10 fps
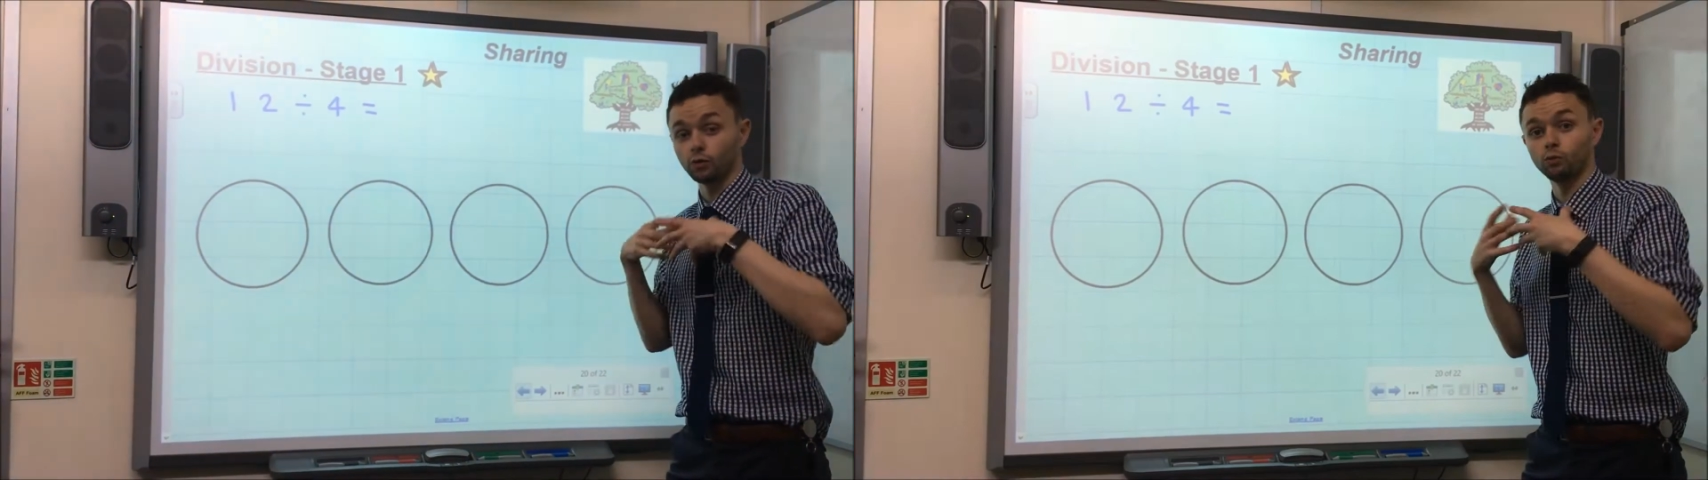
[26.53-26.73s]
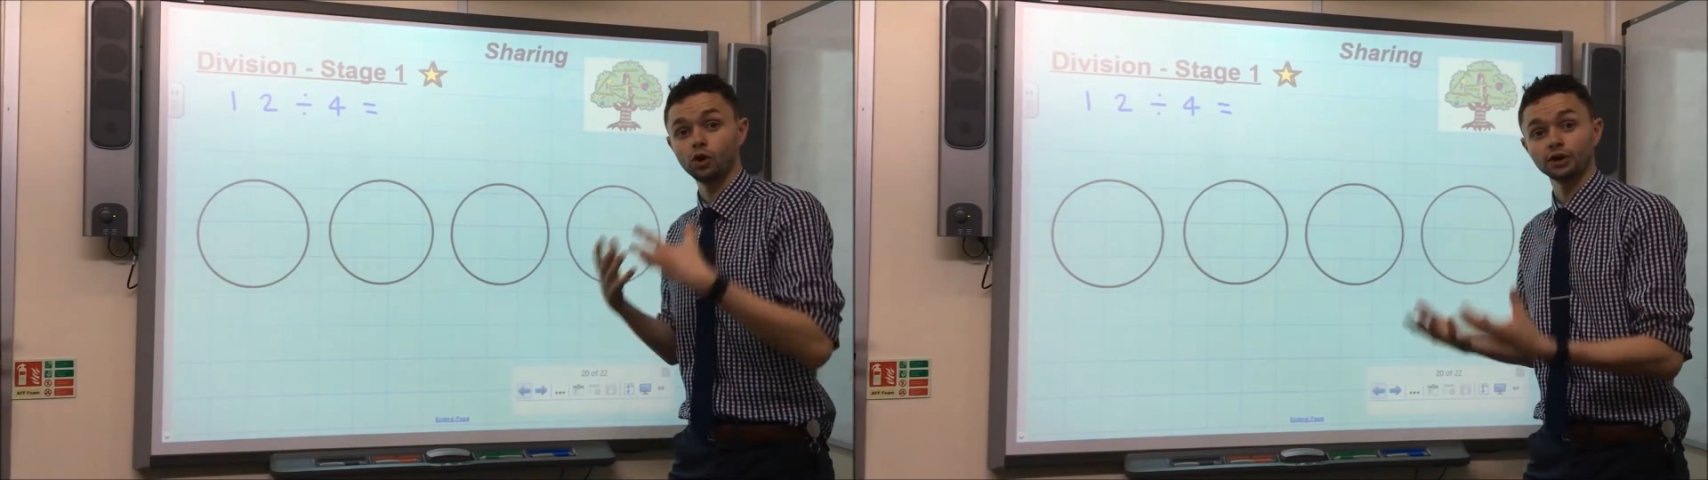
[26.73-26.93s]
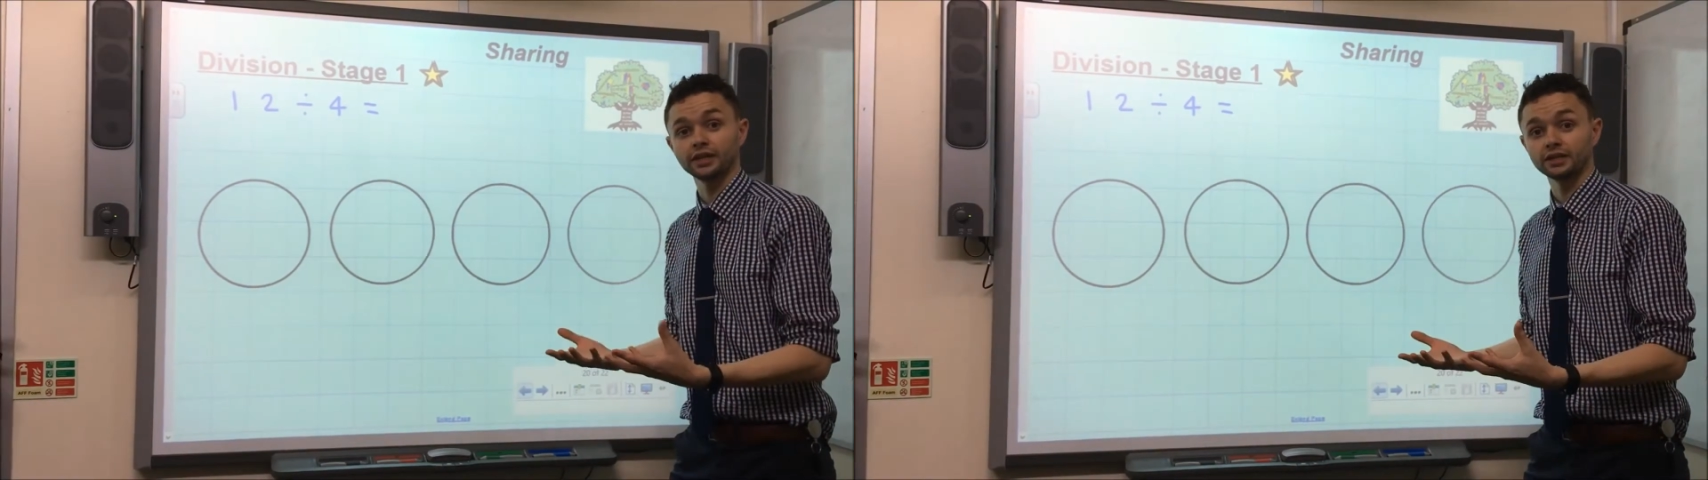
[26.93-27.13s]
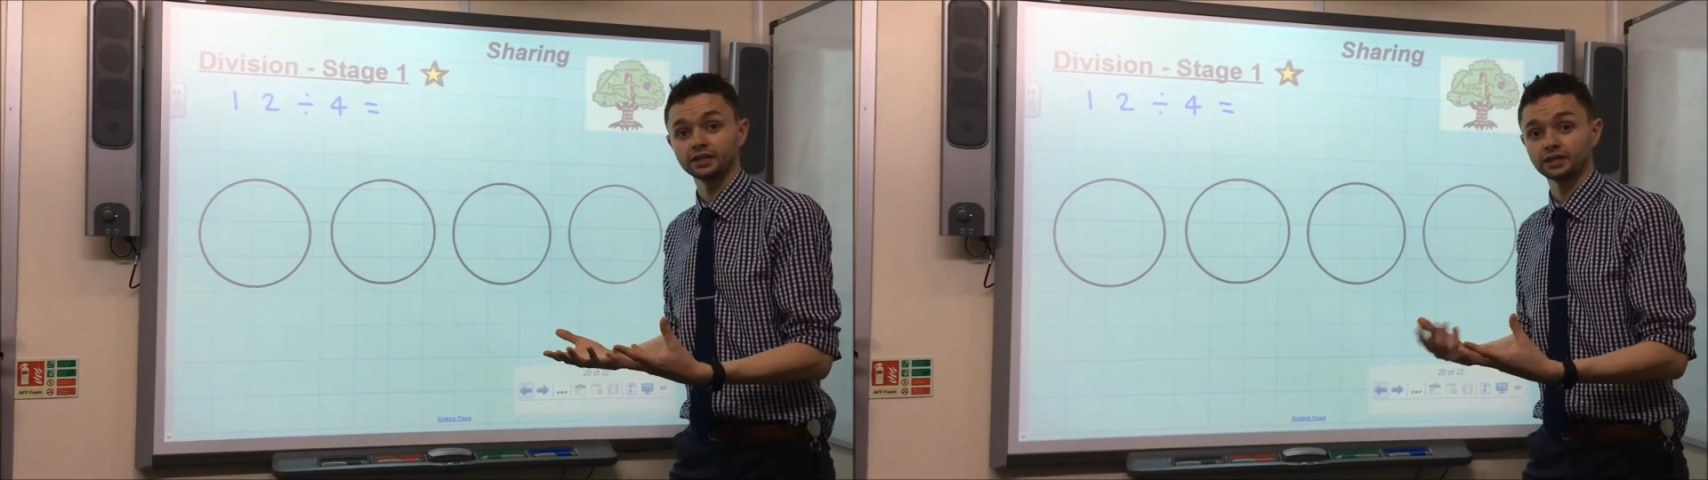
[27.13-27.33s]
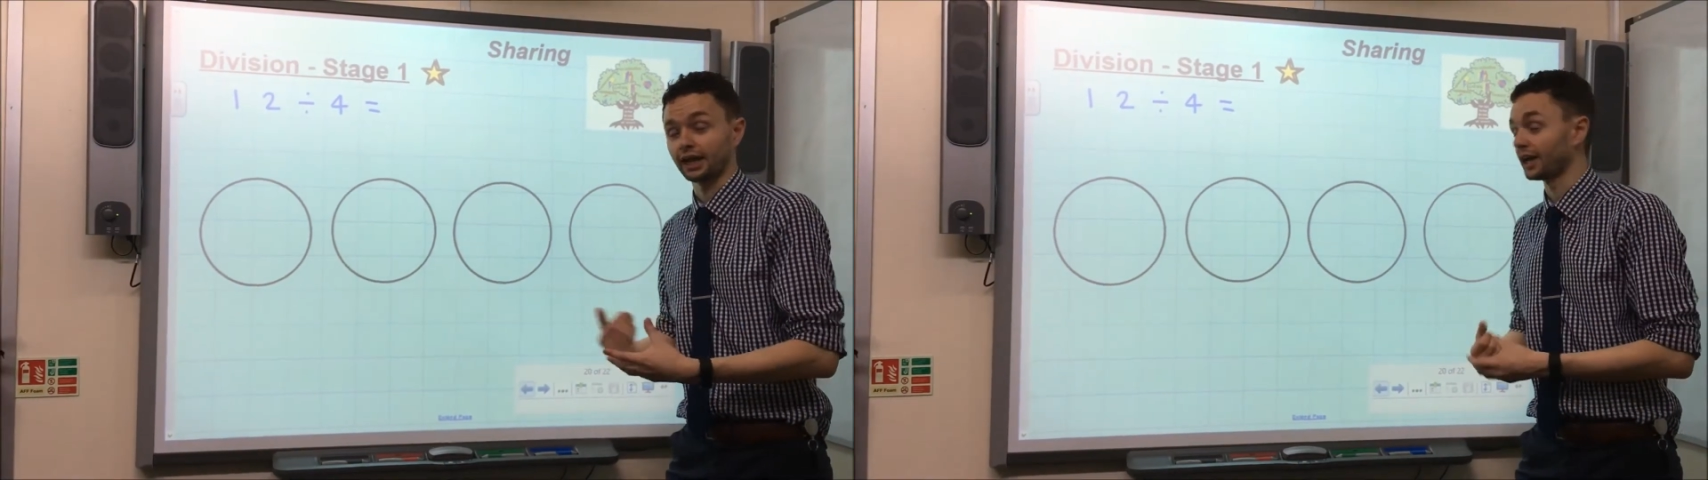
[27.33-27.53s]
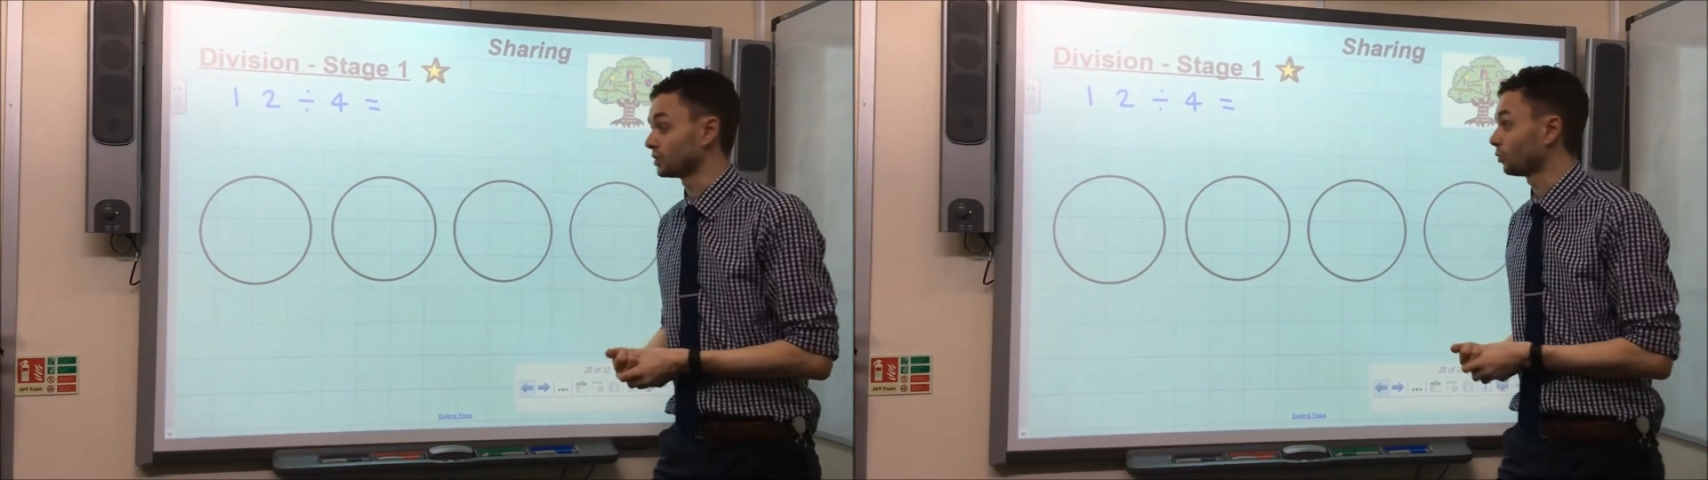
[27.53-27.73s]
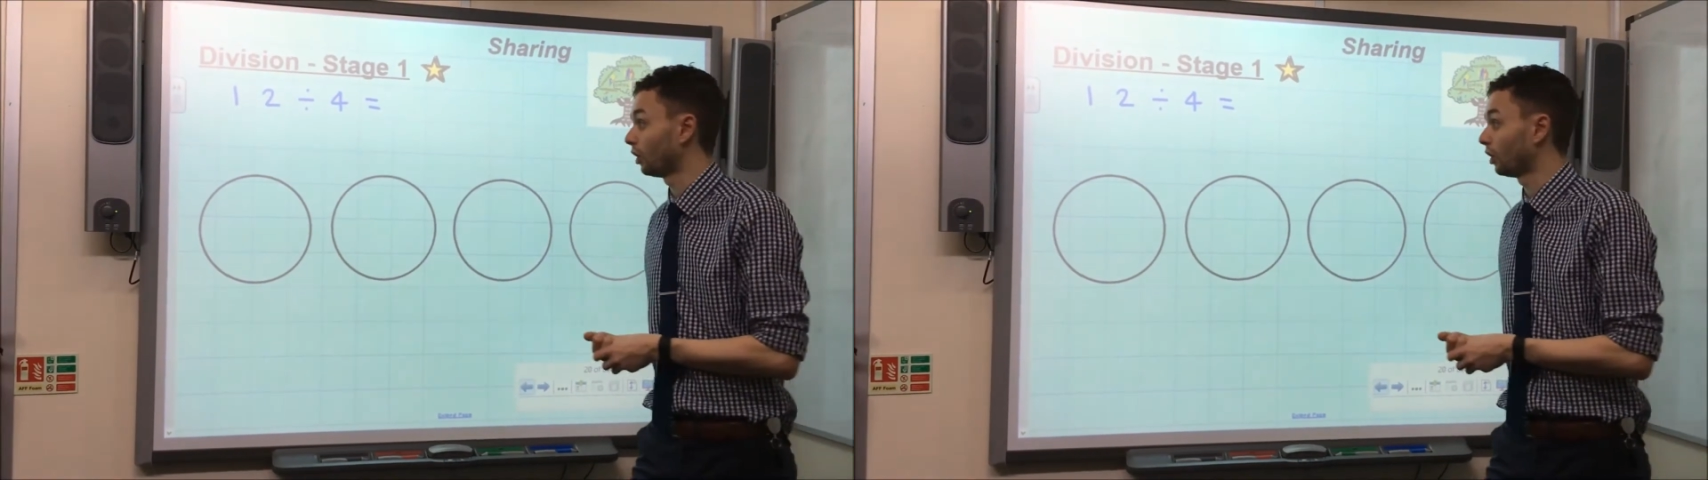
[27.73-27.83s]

who are working at stage